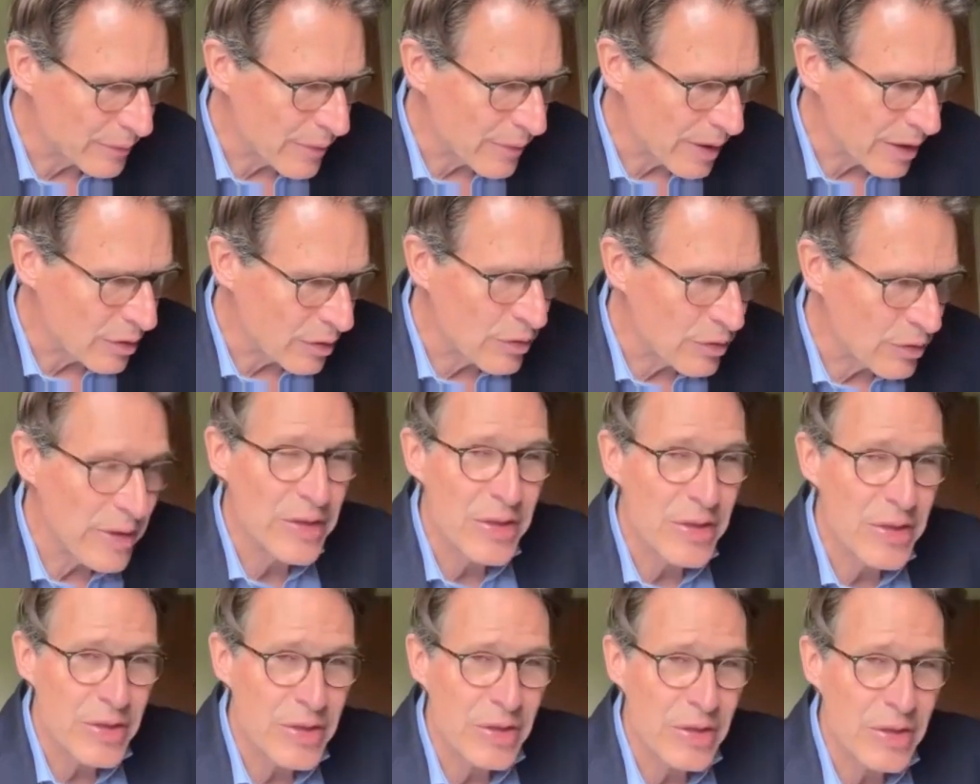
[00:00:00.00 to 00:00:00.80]

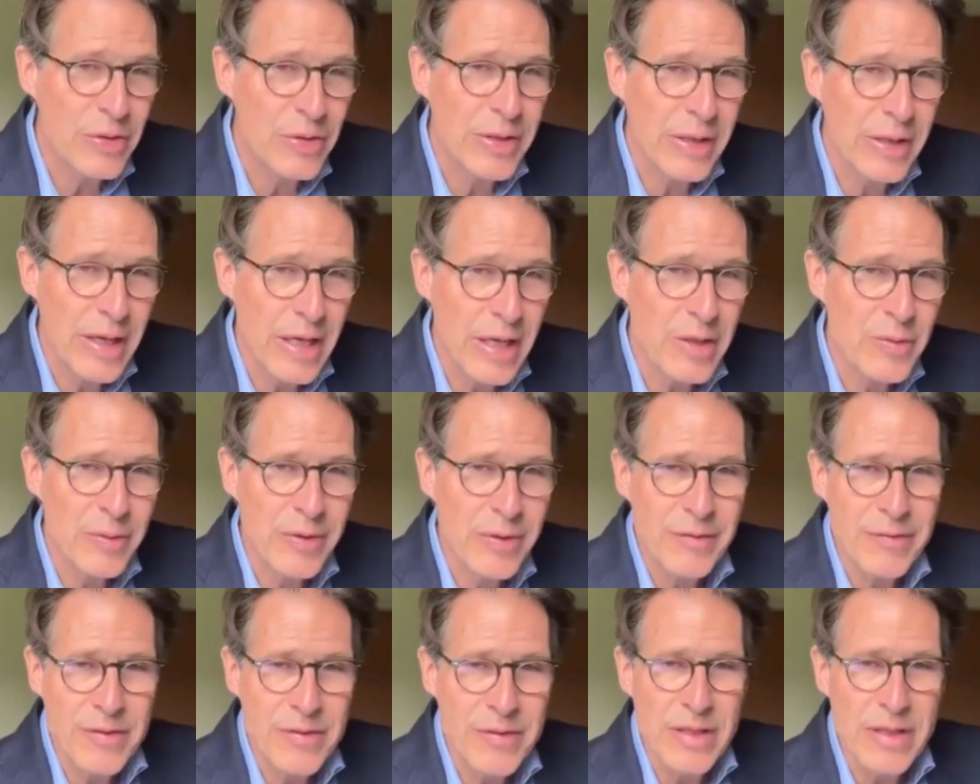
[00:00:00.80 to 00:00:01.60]
increase the security
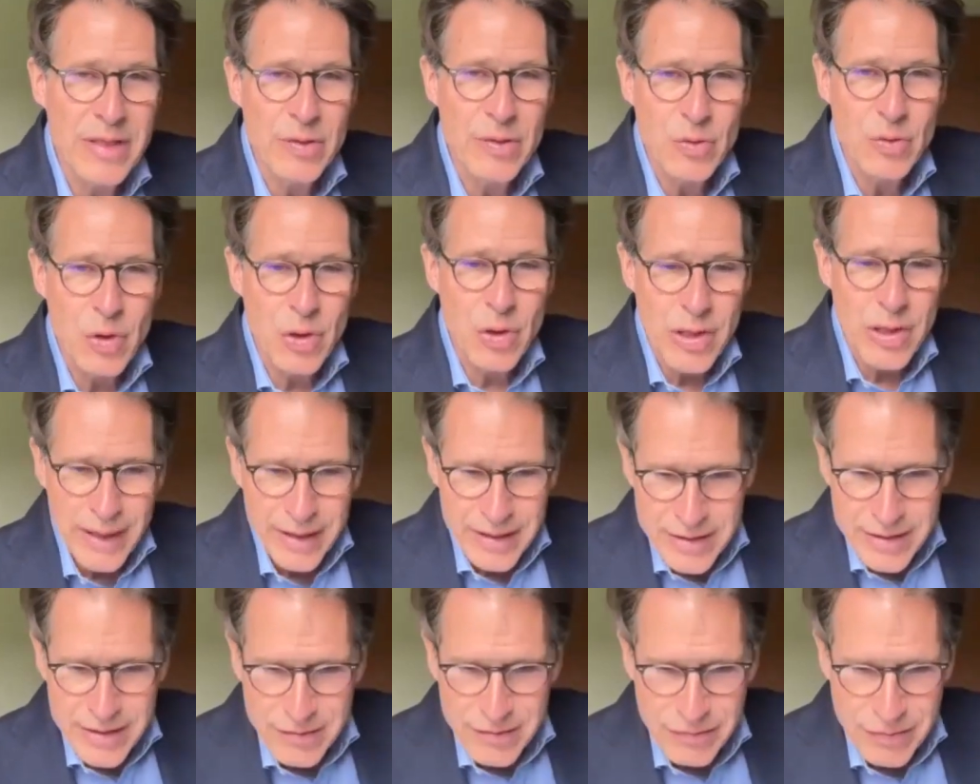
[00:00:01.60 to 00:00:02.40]
engagement of the EU
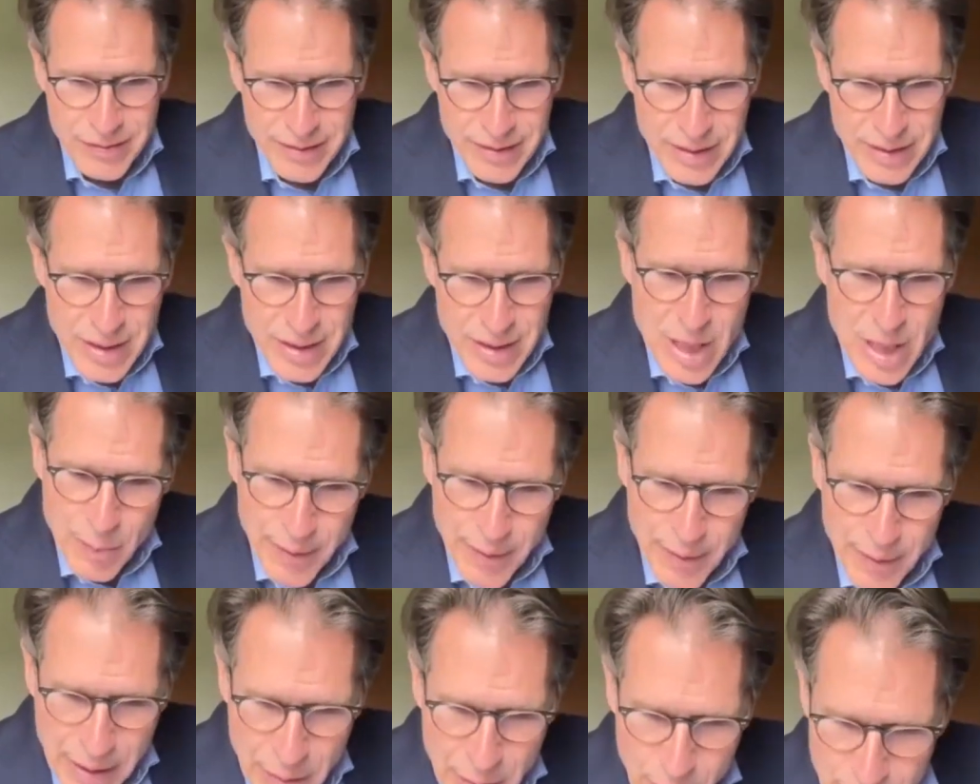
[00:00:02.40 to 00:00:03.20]
collectively.
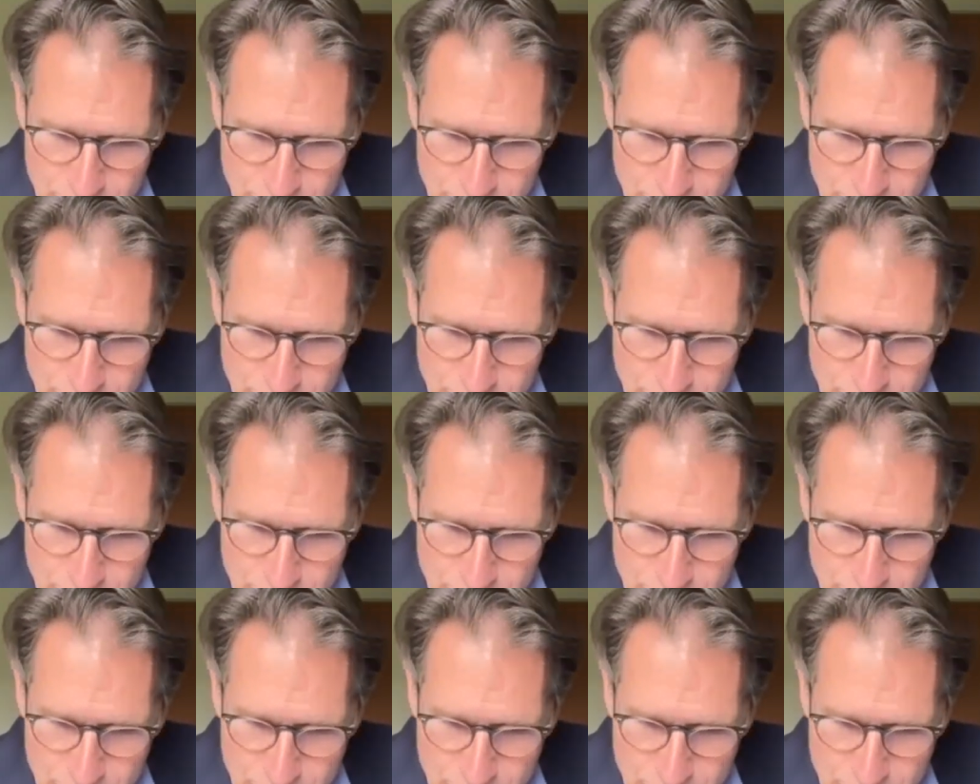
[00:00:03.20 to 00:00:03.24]
But